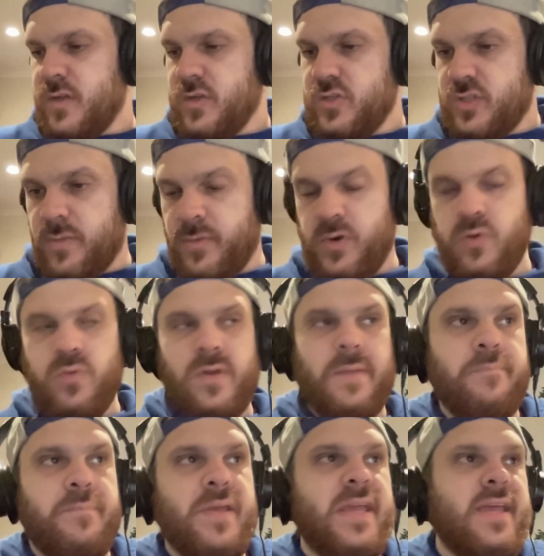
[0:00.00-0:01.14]
Someone who
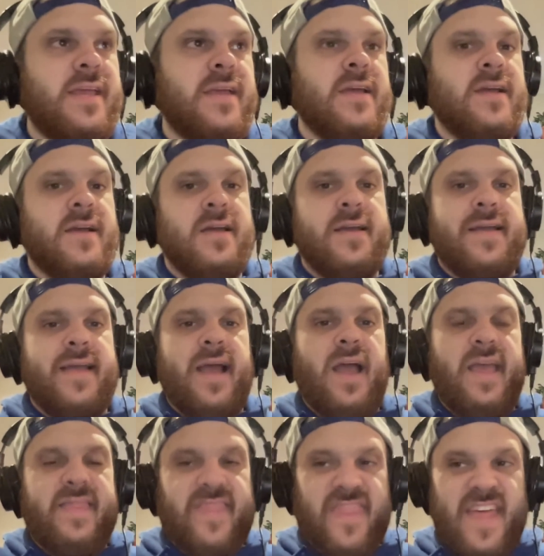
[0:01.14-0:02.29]
can be
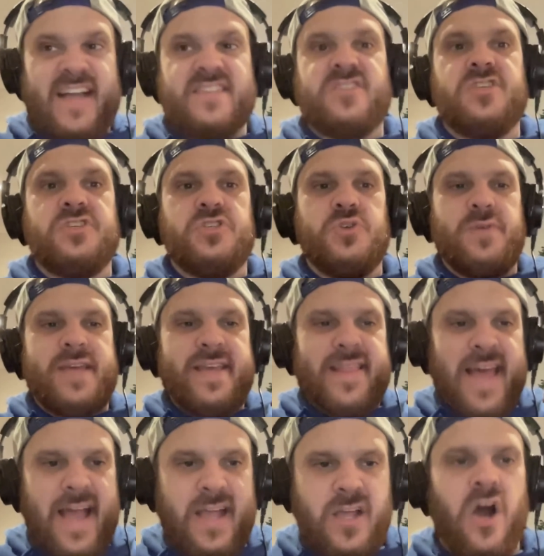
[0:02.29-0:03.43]
that Suzuki,
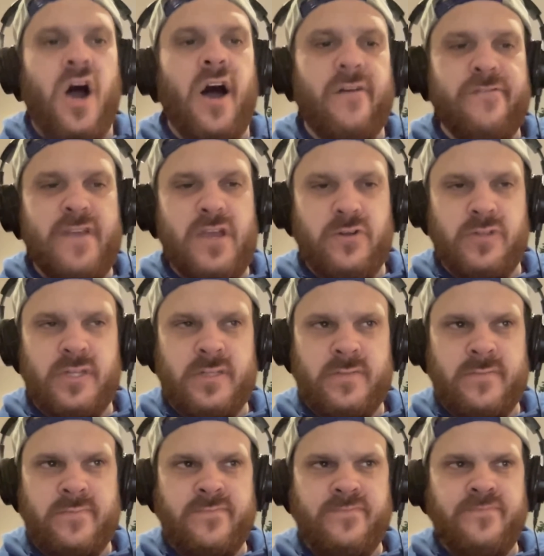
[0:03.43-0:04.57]
that Caulfield.
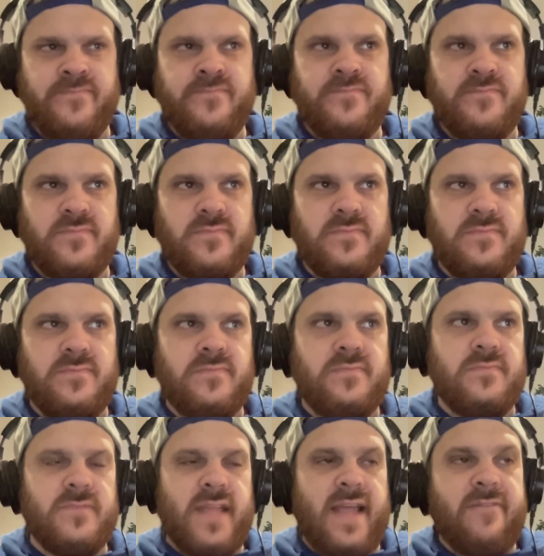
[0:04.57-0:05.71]

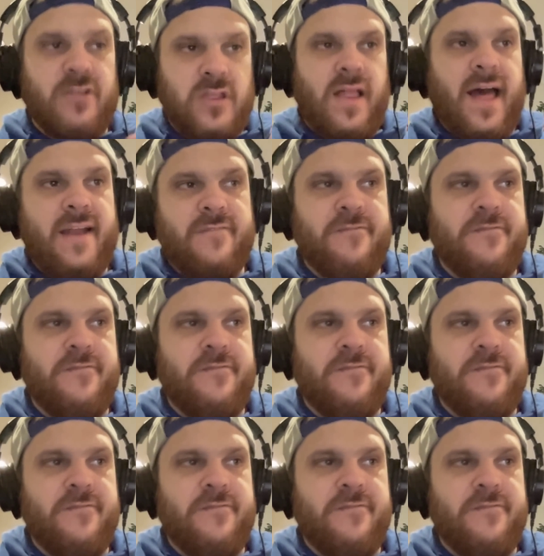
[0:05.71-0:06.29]
They have a lot of